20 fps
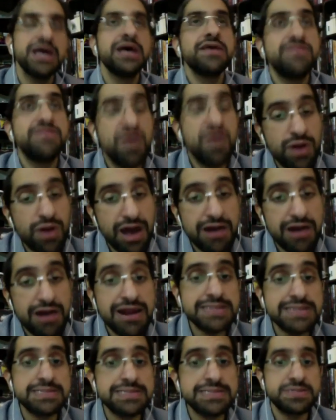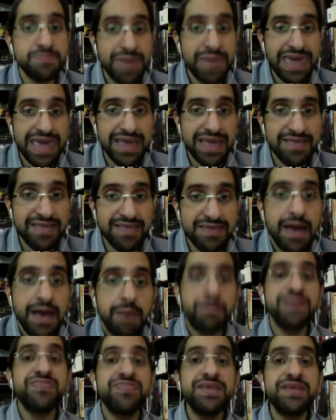There were arrests made,
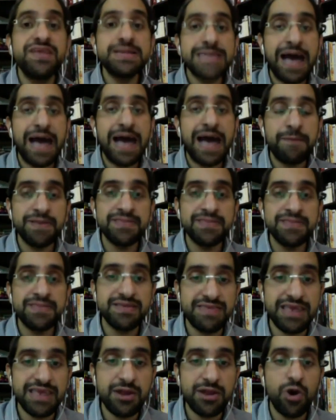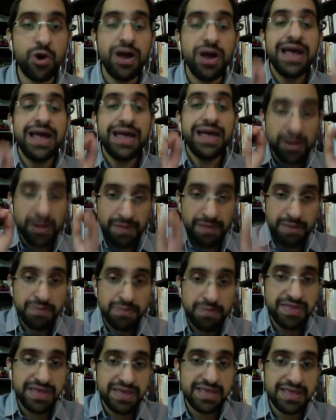but this happened, Tilo. You
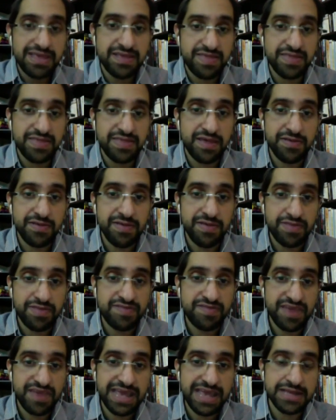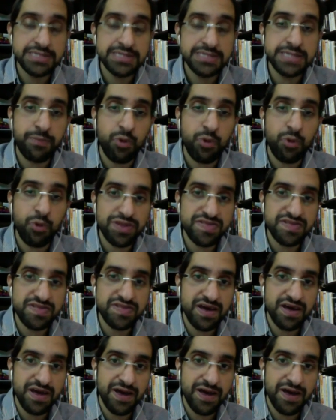remember the Syrian support
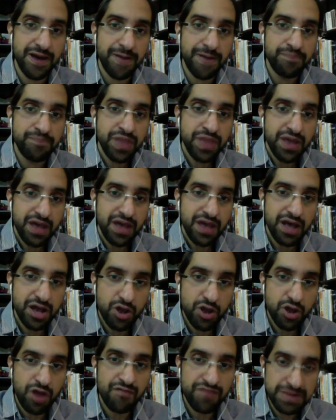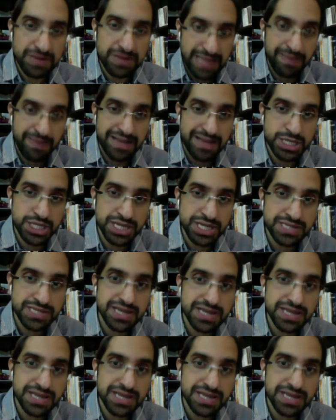conference I mentioned?